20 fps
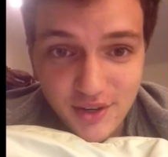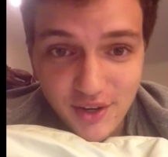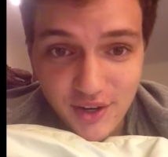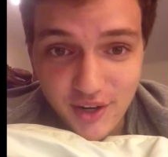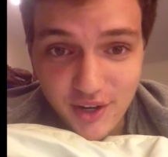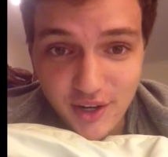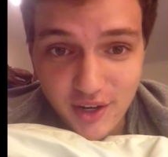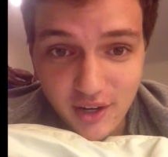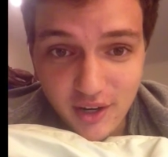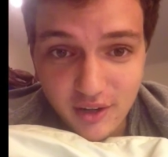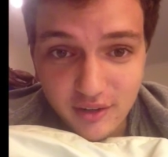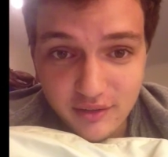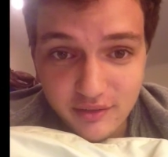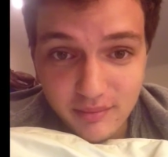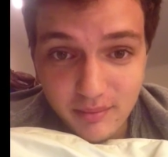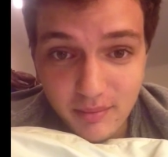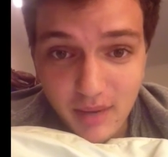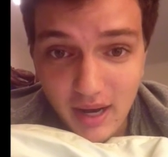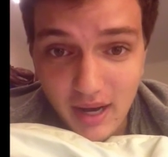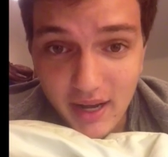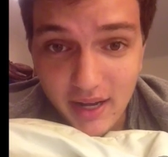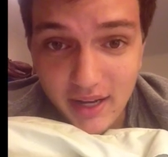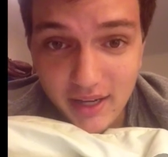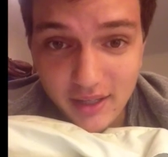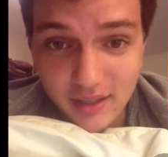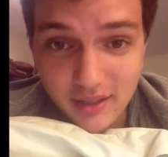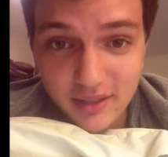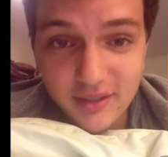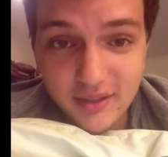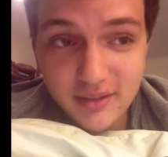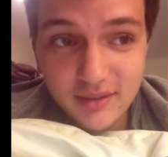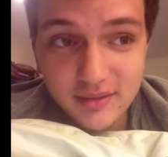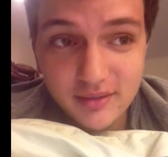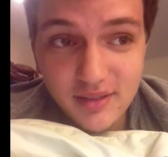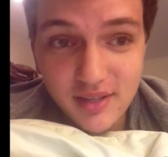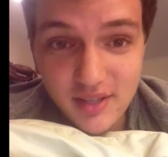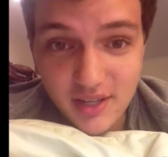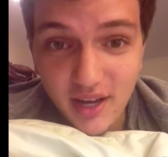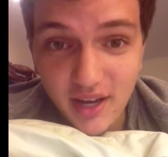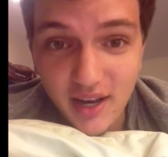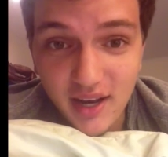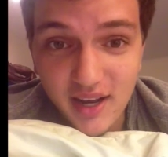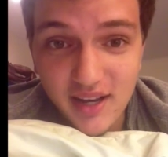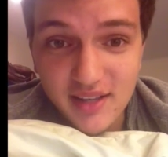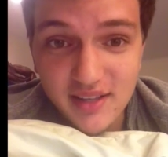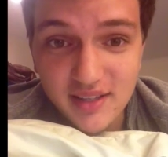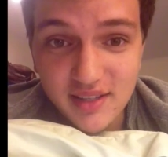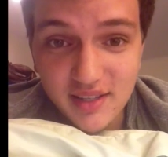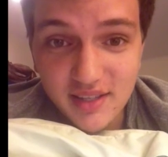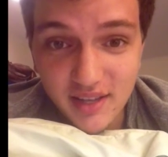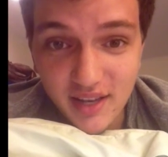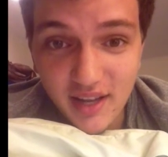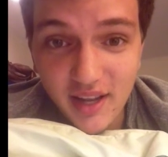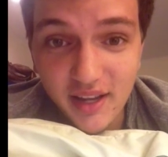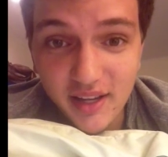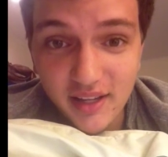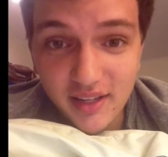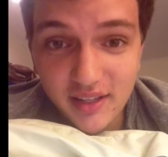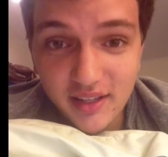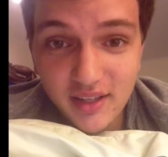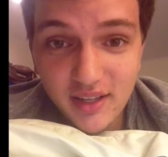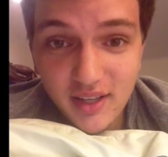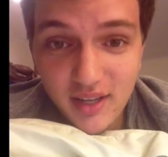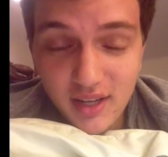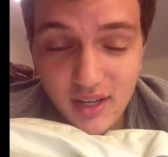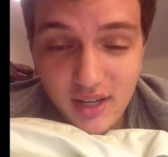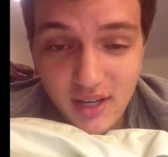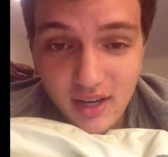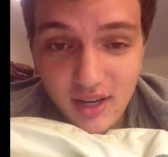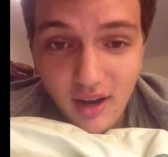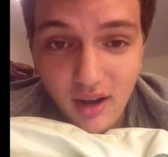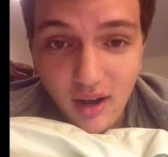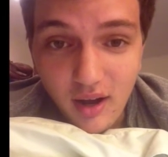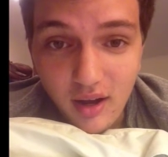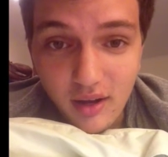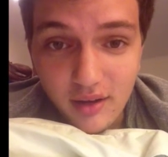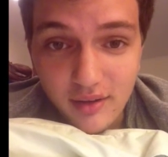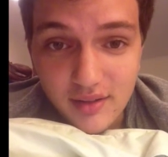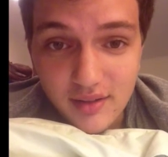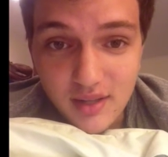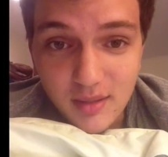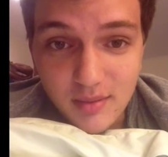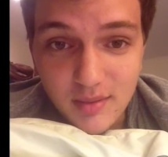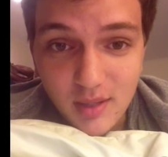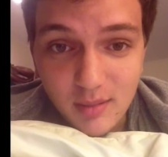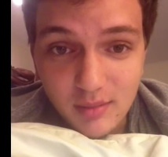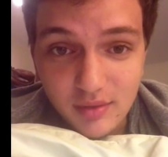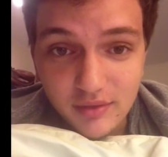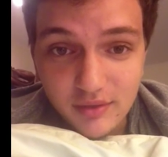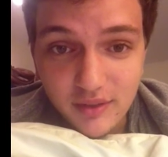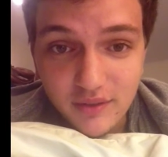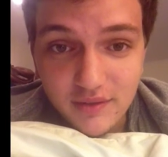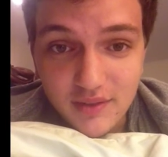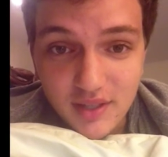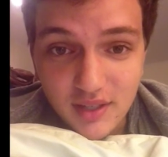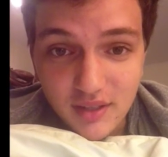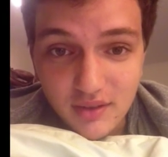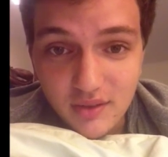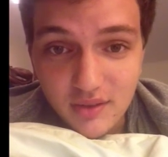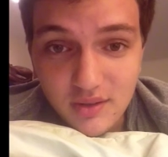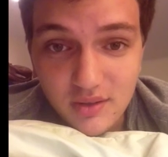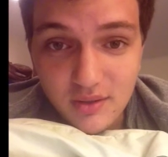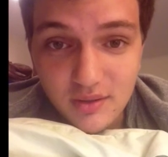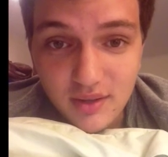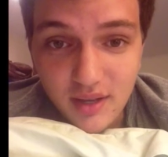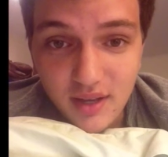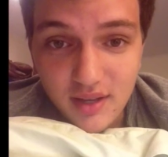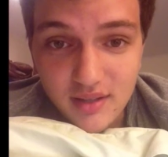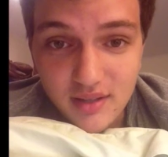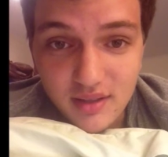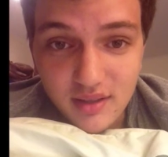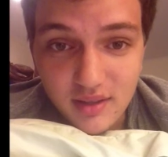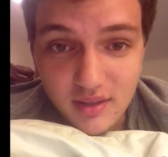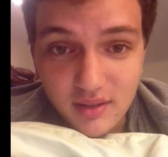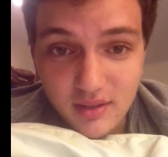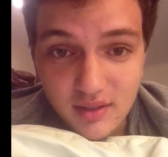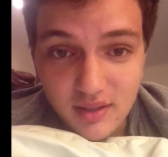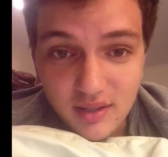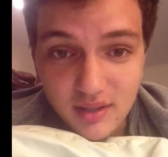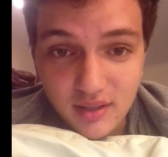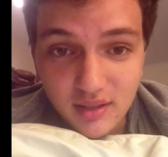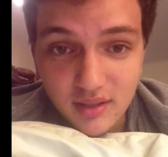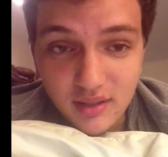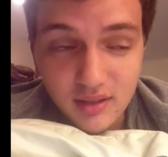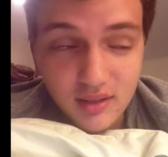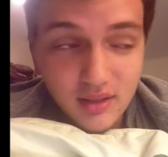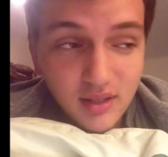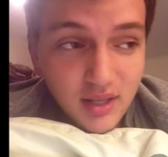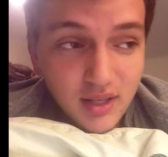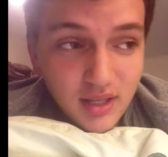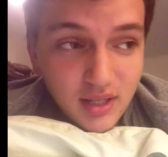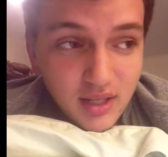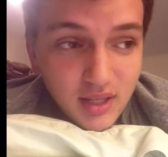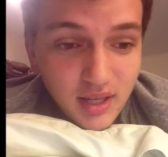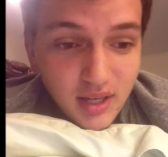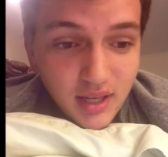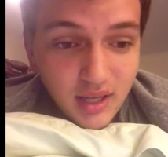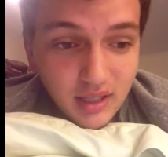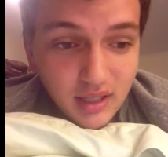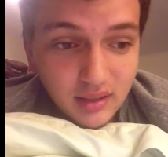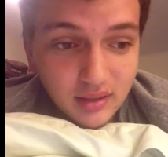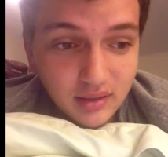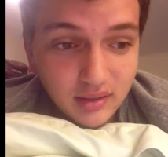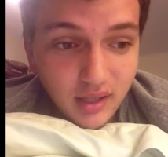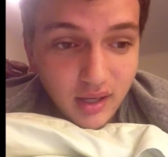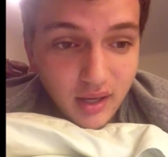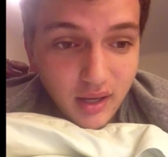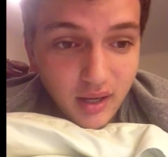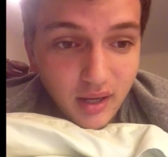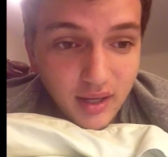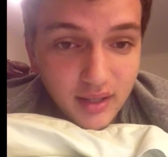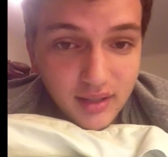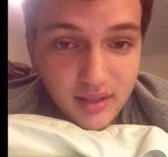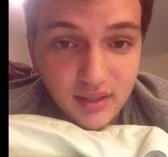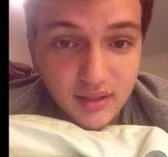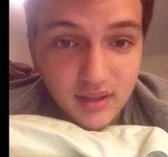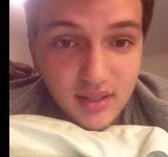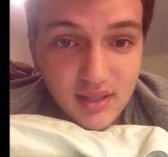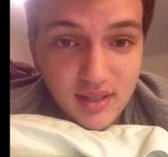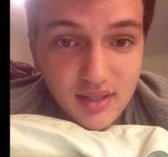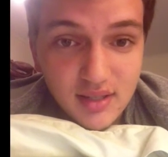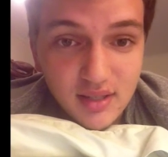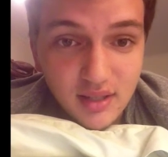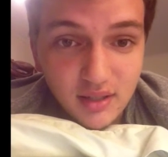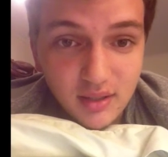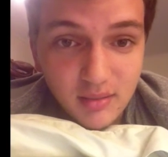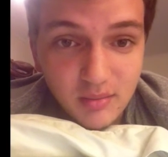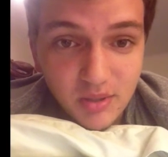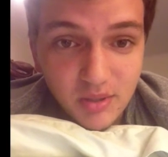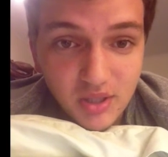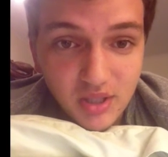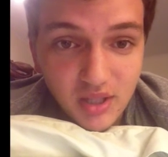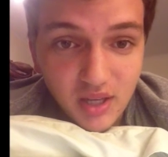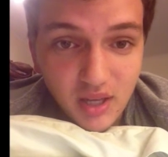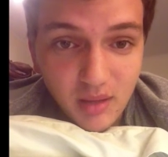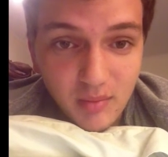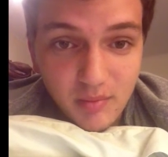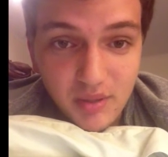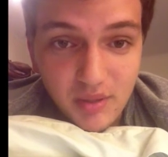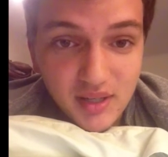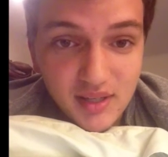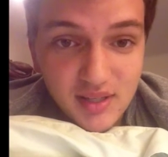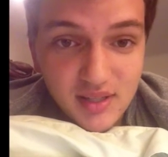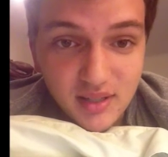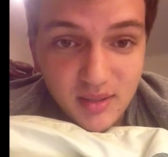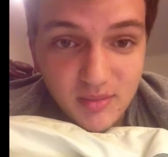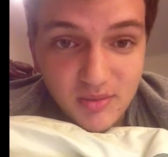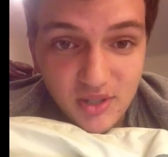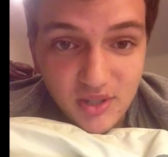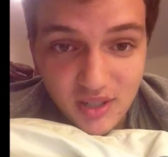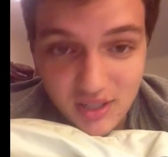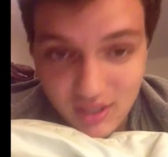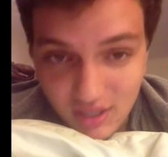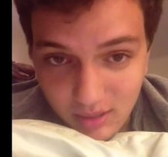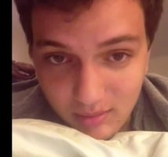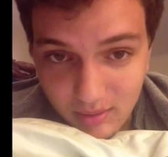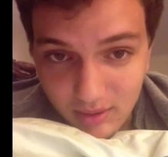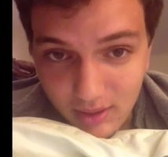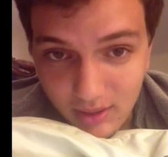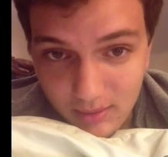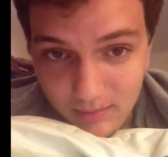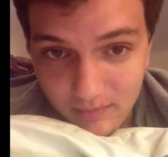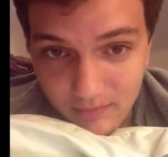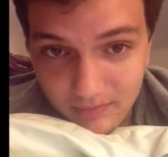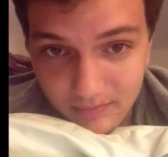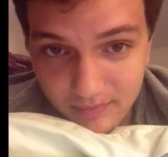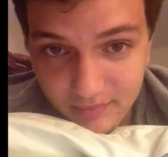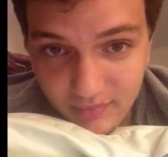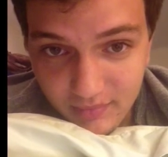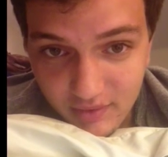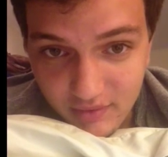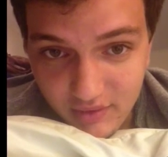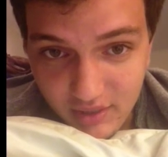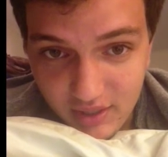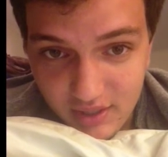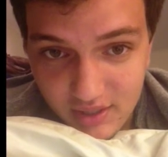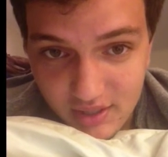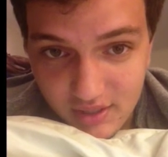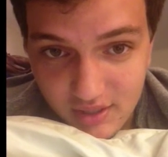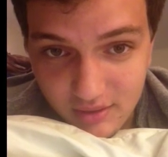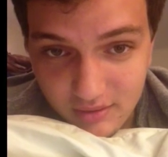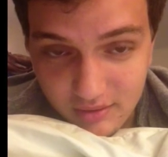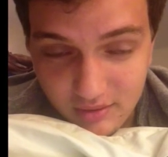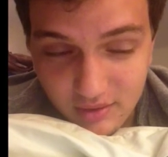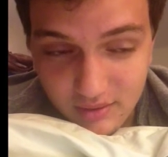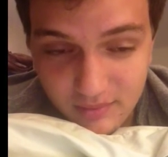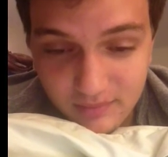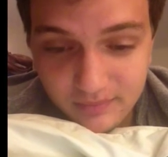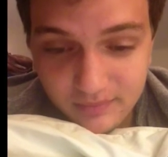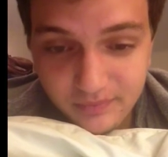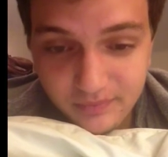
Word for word: are of my skies today on September 15th, 2013. And uh, I think this is going to be a big subject coming up very soon